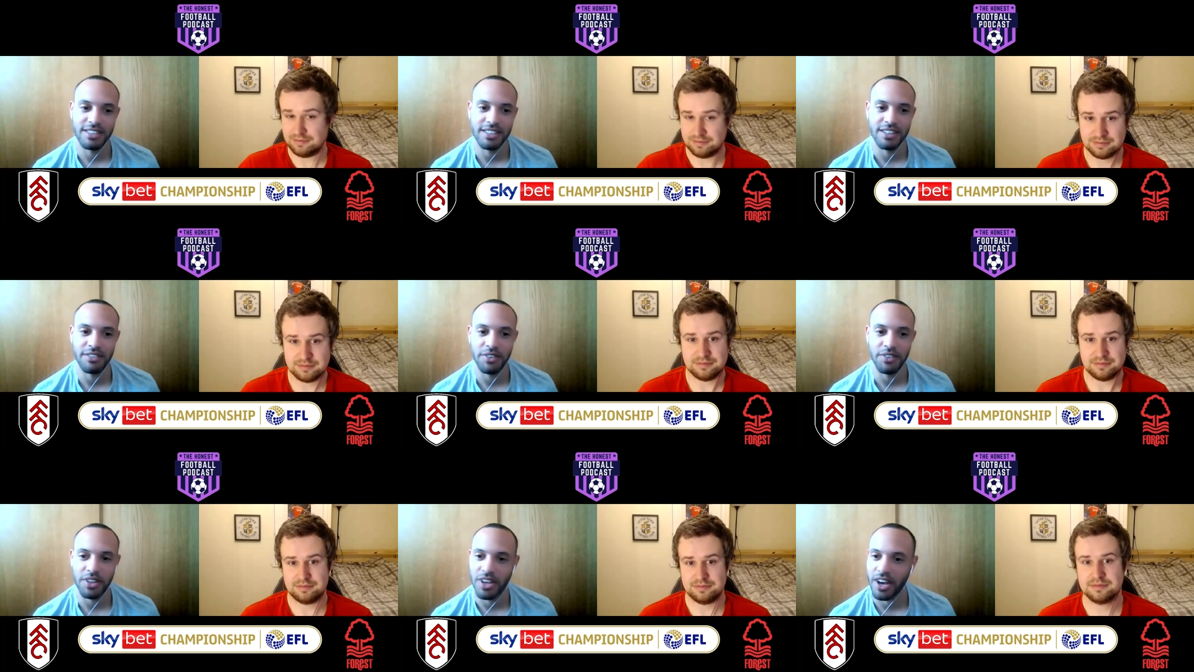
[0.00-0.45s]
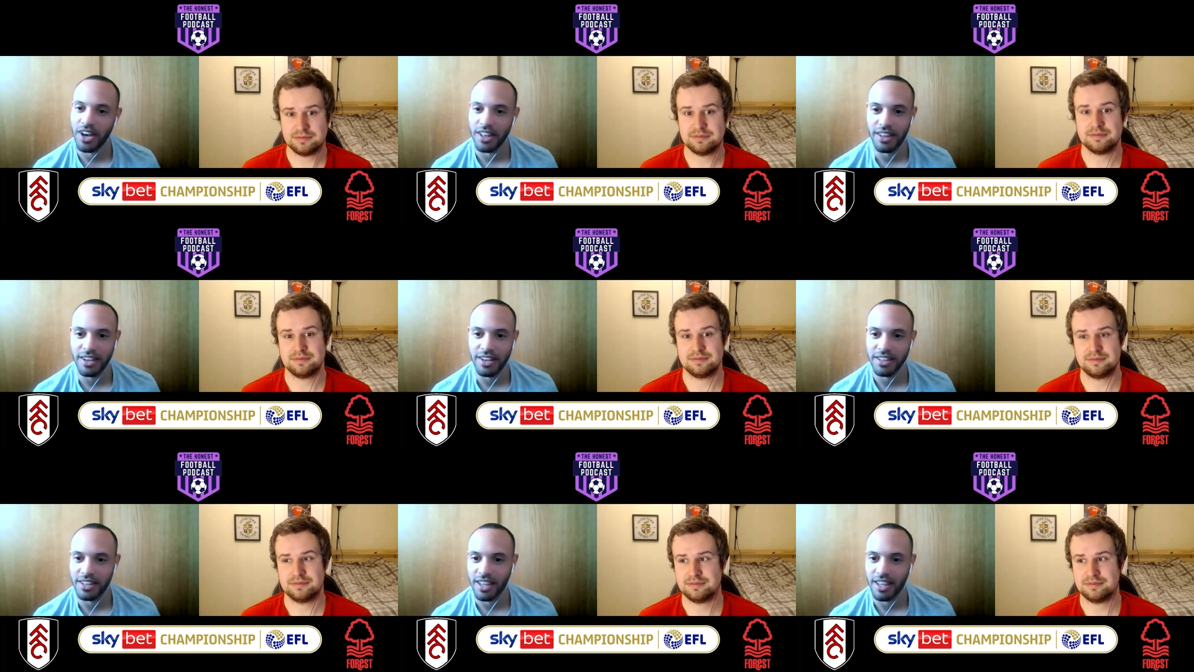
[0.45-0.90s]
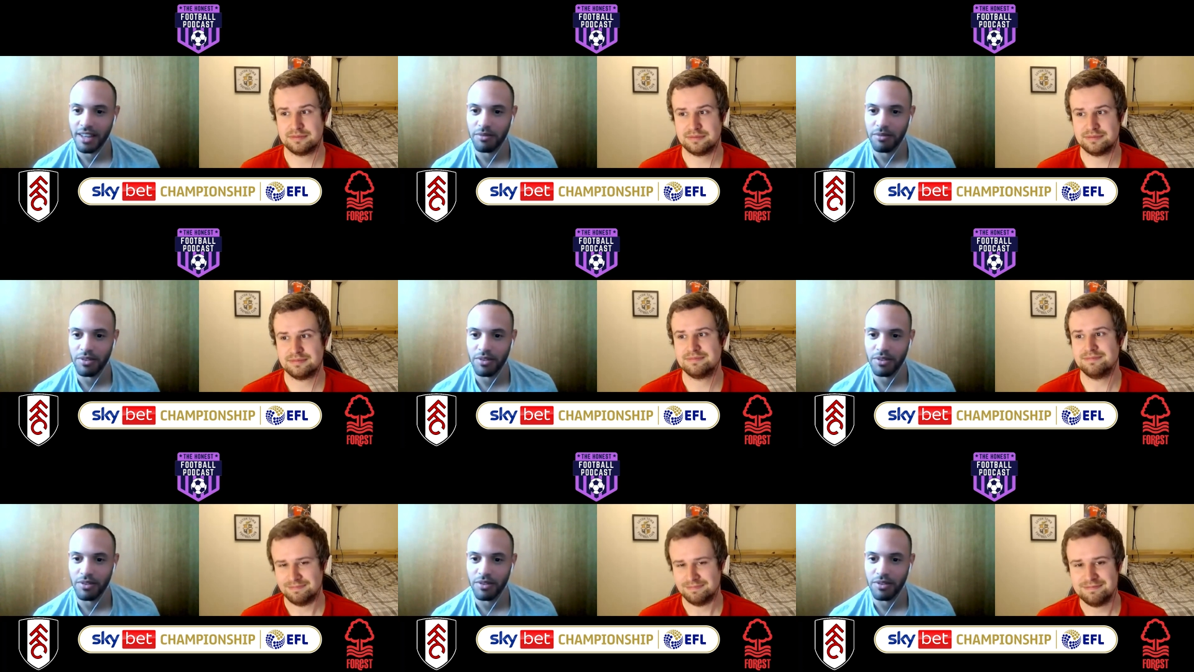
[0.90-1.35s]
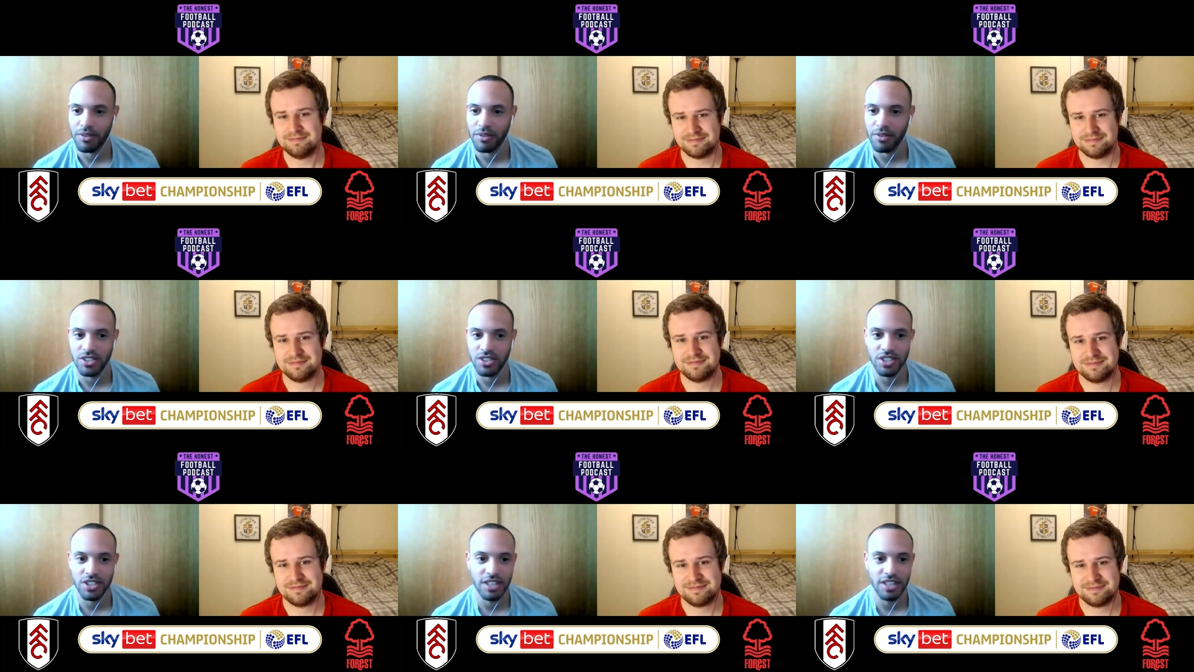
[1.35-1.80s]
Speaker 1: you think, yeah, they're going to keep loads of
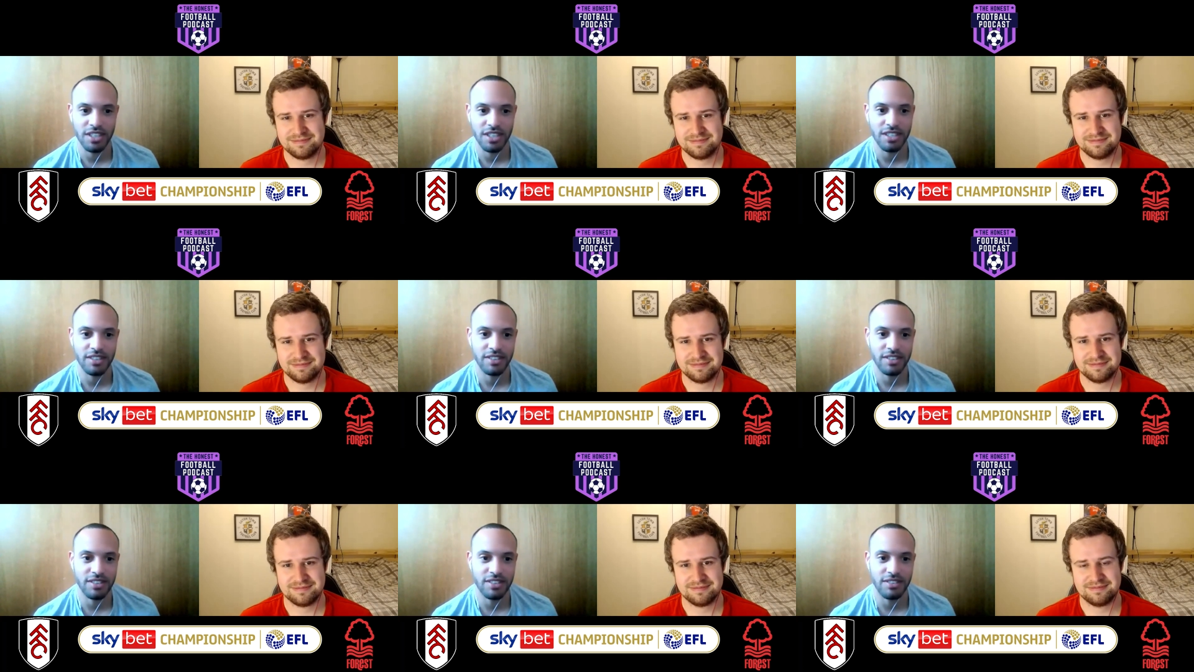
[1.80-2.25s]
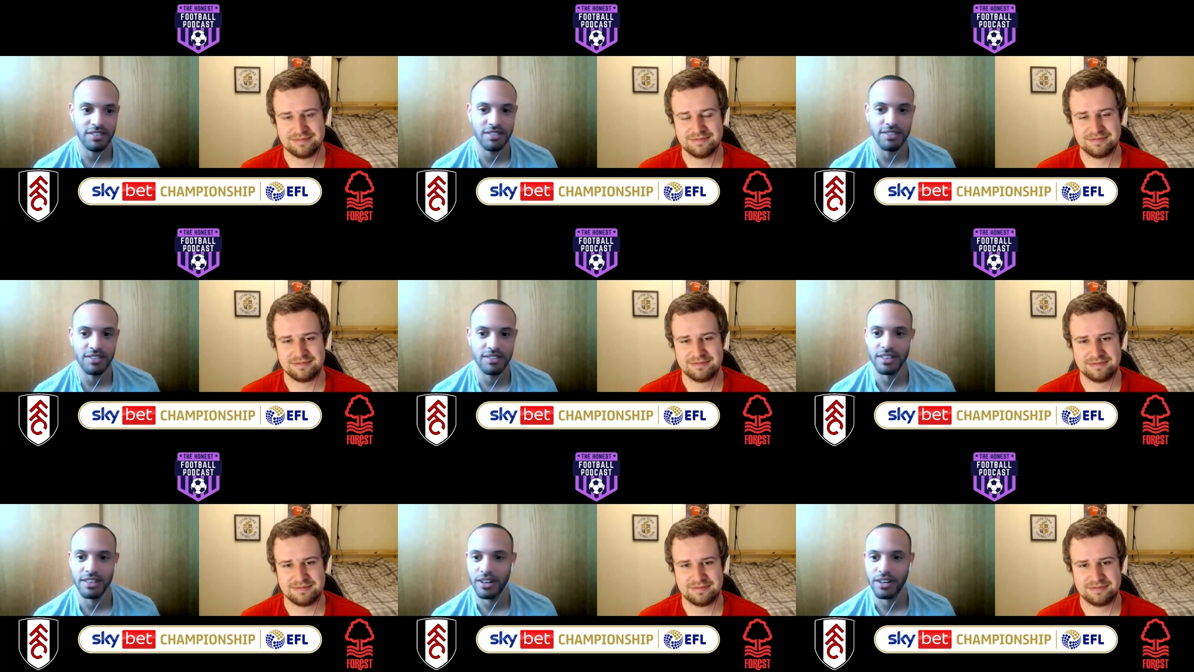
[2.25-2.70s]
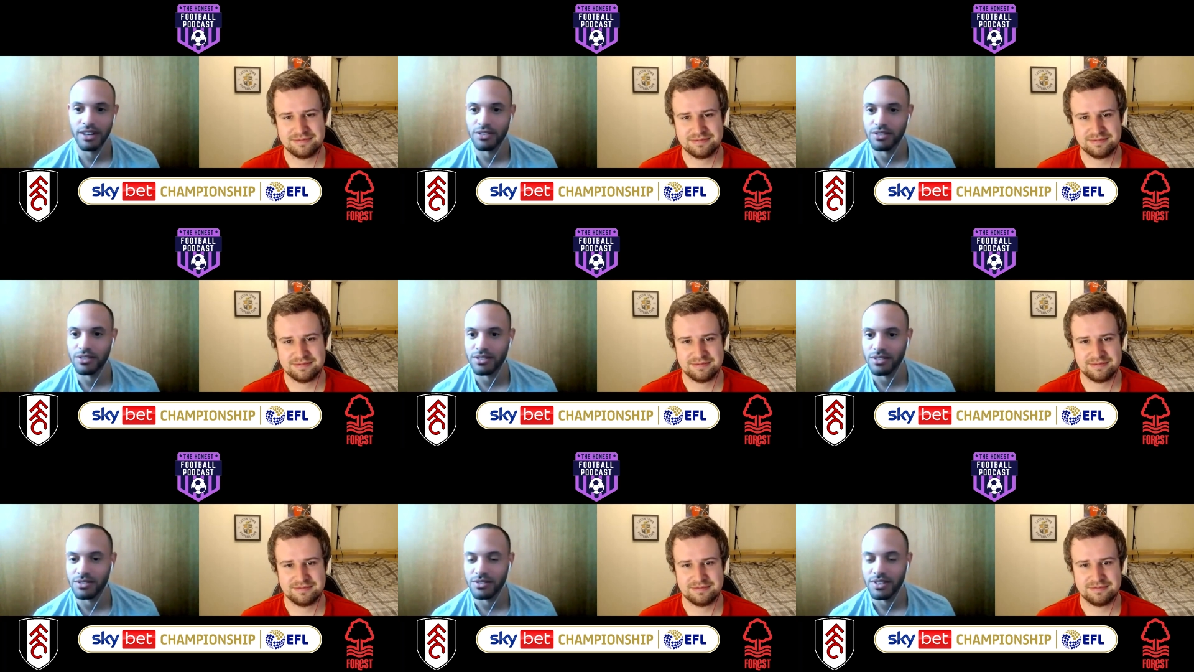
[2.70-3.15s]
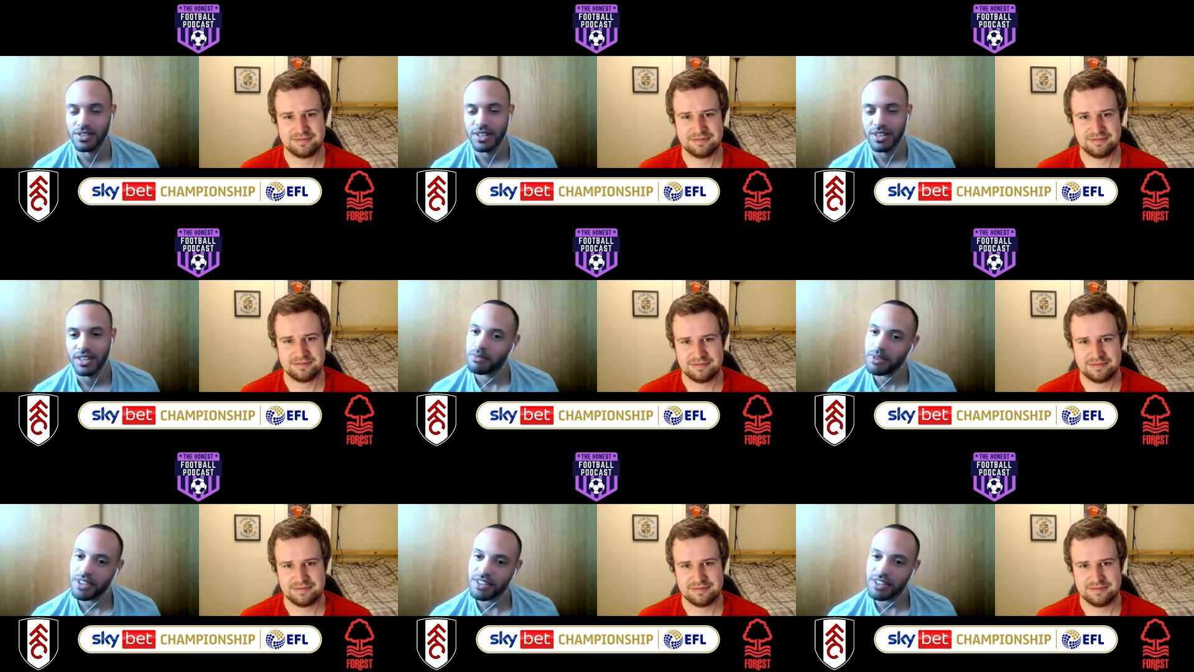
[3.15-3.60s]
clean sheets and loads of
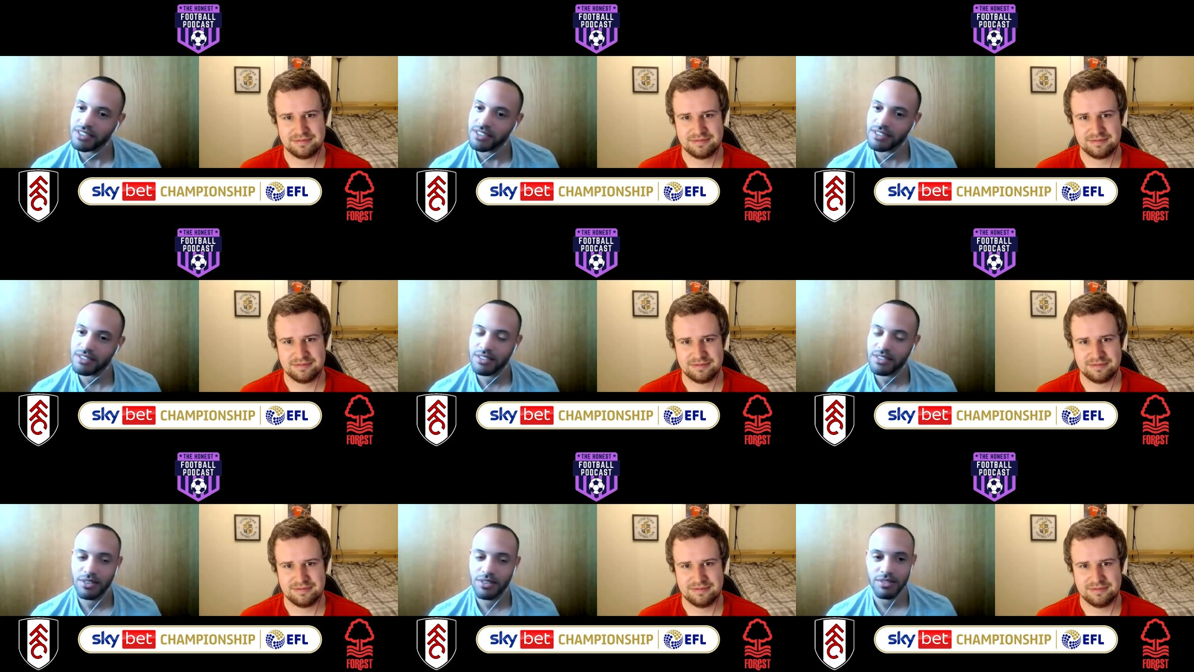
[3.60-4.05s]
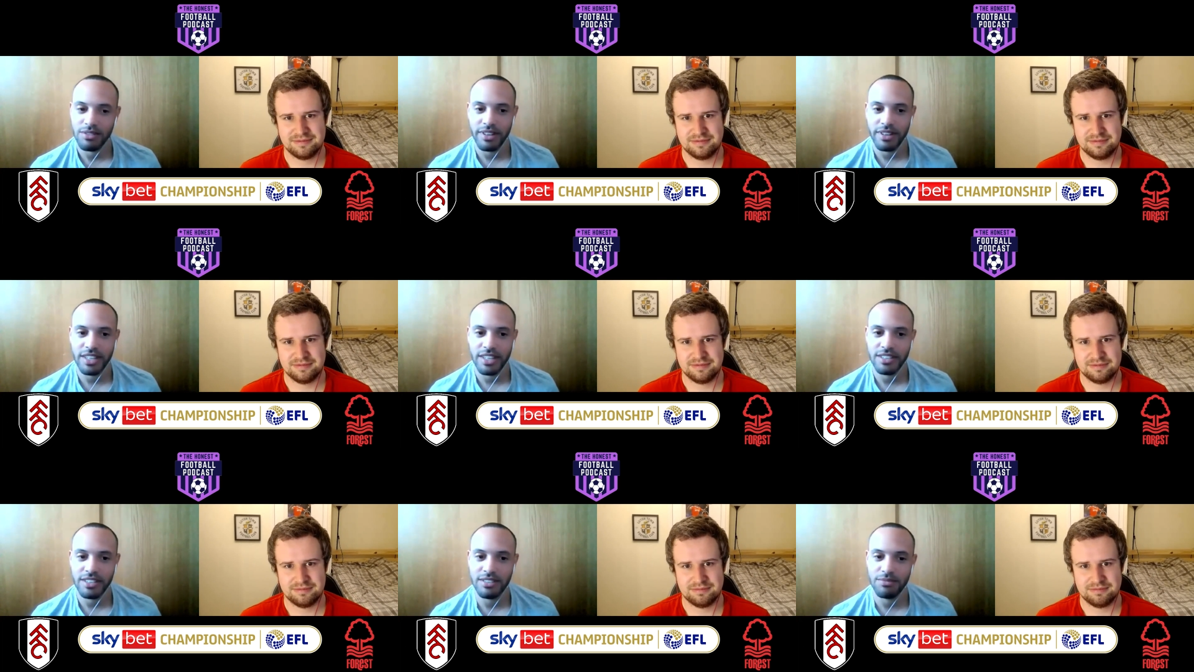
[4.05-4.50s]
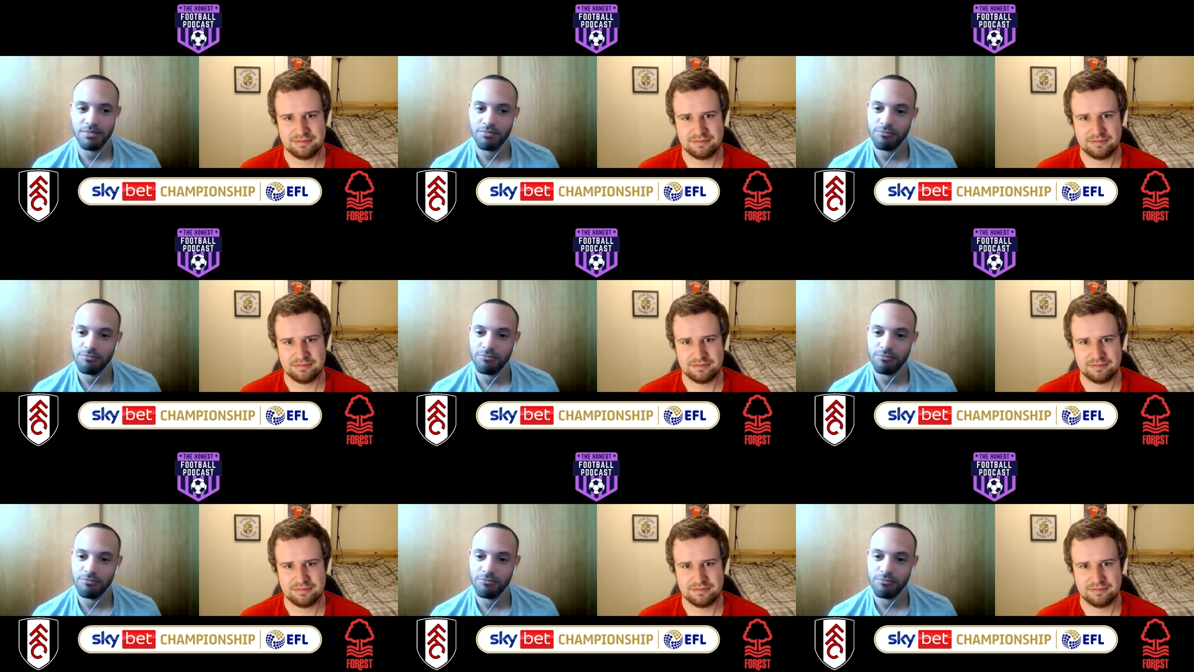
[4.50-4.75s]
but it's not as